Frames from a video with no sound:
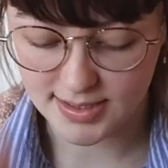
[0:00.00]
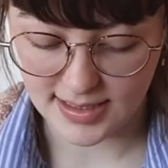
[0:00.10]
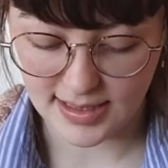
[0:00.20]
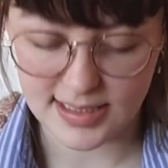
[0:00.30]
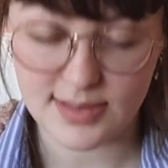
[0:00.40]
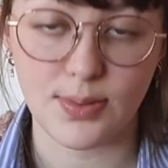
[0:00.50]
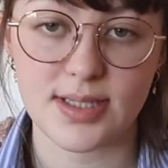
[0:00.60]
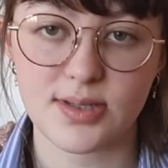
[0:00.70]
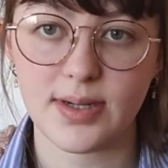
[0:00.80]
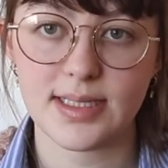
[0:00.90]
this
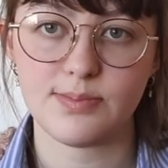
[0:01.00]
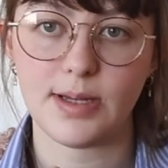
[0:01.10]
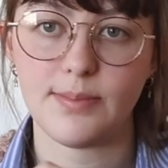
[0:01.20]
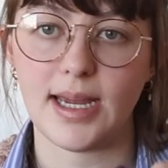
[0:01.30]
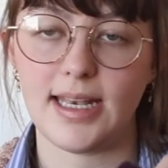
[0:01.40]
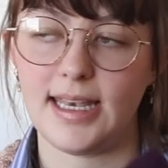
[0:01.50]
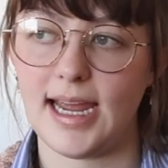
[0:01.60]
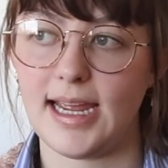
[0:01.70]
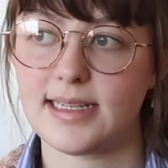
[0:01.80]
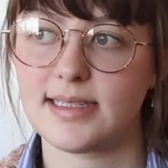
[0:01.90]
was going to be my
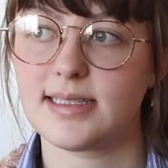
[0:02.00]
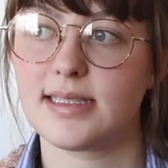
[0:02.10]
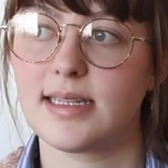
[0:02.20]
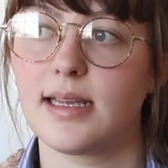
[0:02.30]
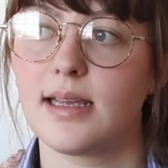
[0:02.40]
next